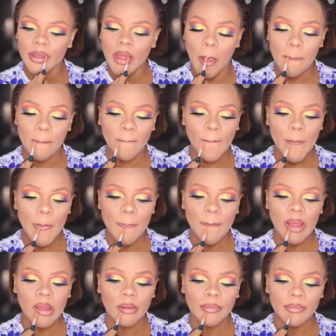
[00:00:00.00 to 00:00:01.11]
And I'm also
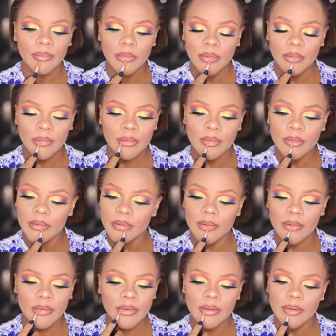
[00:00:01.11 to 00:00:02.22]
topping that with gloss.
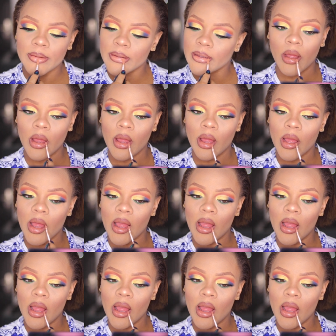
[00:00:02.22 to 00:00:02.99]
I'm using the e.l.f.